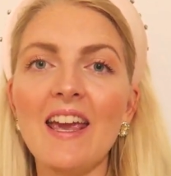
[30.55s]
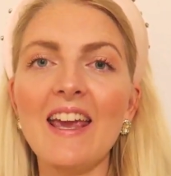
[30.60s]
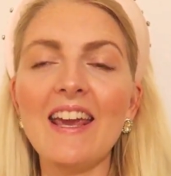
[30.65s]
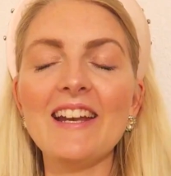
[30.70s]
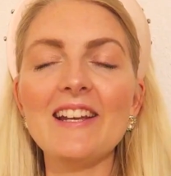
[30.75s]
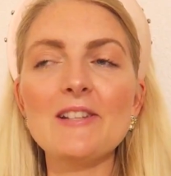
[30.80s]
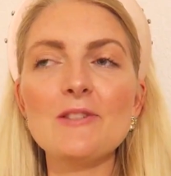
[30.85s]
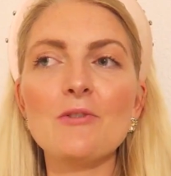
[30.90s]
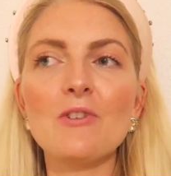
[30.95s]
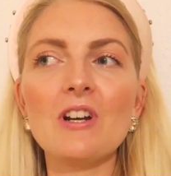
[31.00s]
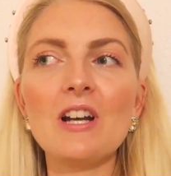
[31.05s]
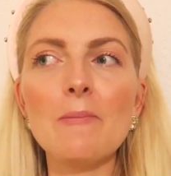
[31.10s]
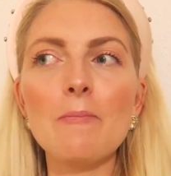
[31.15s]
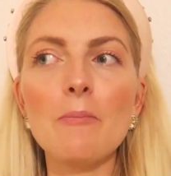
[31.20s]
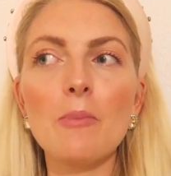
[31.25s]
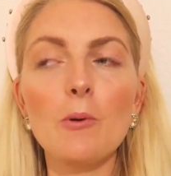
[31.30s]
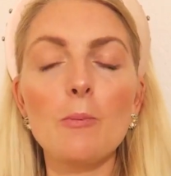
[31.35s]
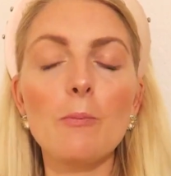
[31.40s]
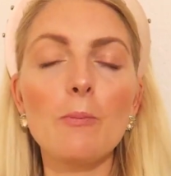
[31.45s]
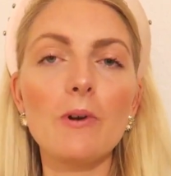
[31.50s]
It is really
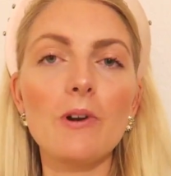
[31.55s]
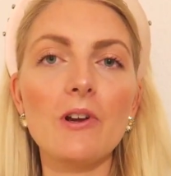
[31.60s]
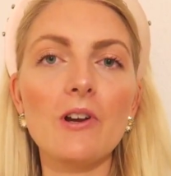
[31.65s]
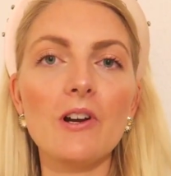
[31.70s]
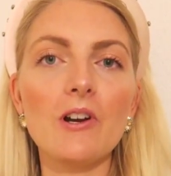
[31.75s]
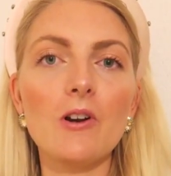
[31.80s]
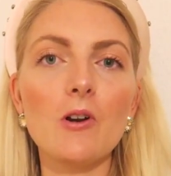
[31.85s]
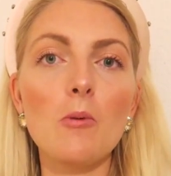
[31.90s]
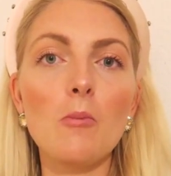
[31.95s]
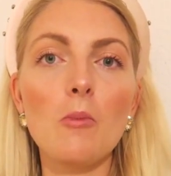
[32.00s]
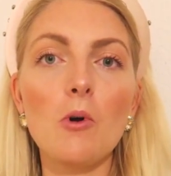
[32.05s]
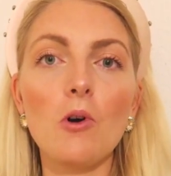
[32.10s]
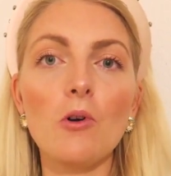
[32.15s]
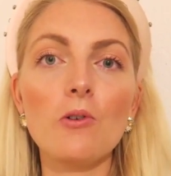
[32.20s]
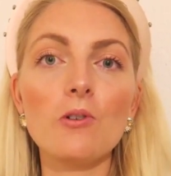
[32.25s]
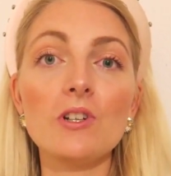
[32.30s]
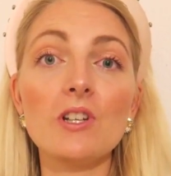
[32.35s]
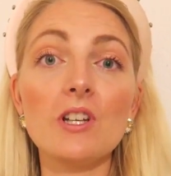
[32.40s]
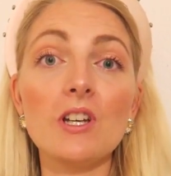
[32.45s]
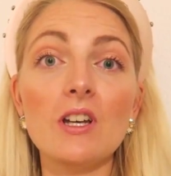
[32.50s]
popular
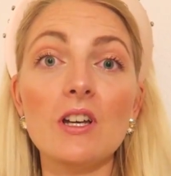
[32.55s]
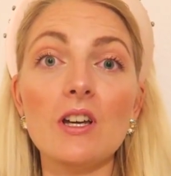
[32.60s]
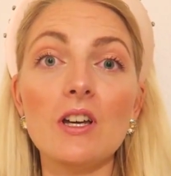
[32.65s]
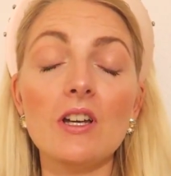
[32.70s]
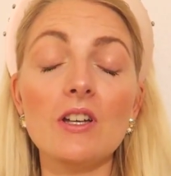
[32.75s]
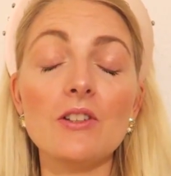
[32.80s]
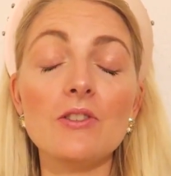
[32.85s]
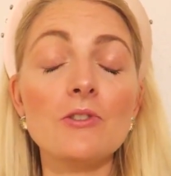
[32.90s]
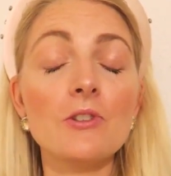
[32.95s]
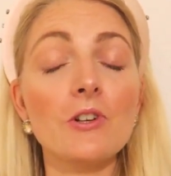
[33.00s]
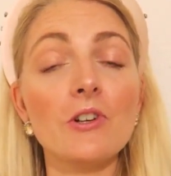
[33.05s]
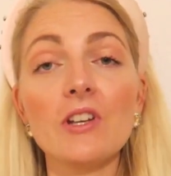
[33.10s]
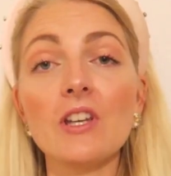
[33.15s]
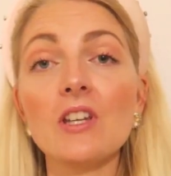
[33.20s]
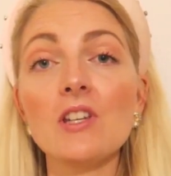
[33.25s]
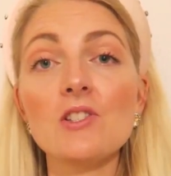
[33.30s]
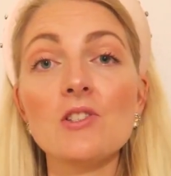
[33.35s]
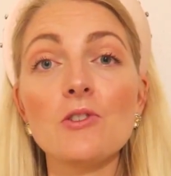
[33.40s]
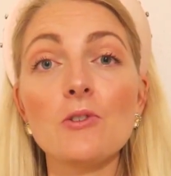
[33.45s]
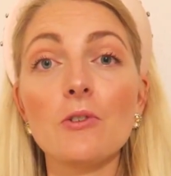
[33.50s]
among the
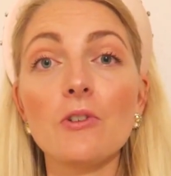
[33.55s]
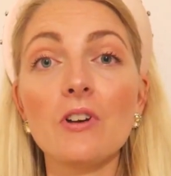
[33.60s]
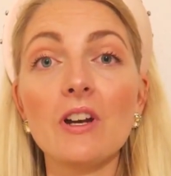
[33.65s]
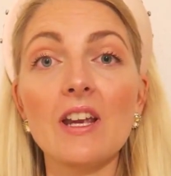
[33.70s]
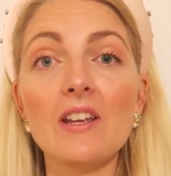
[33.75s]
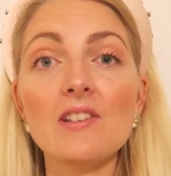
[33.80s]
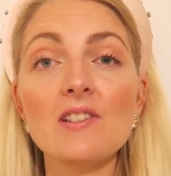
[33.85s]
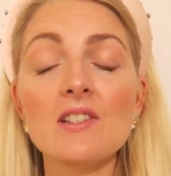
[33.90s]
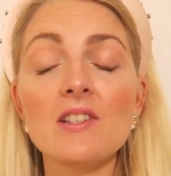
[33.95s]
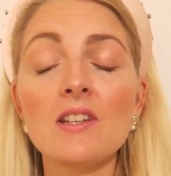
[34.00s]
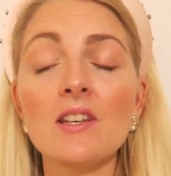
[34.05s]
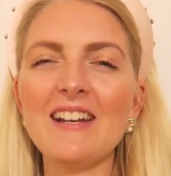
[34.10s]
Turkish tourists,